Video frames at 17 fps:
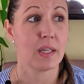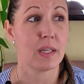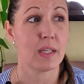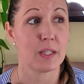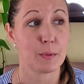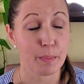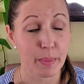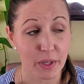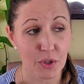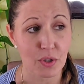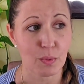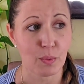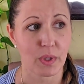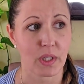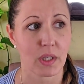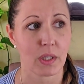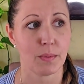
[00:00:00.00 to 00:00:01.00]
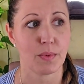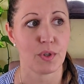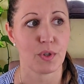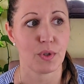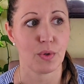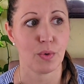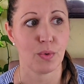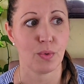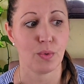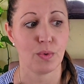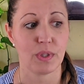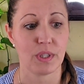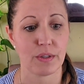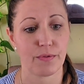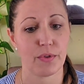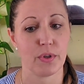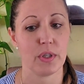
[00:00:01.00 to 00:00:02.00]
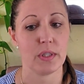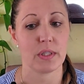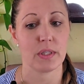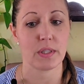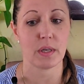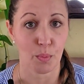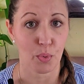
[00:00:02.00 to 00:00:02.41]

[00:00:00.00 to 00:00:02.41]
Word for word: especially when it comes to different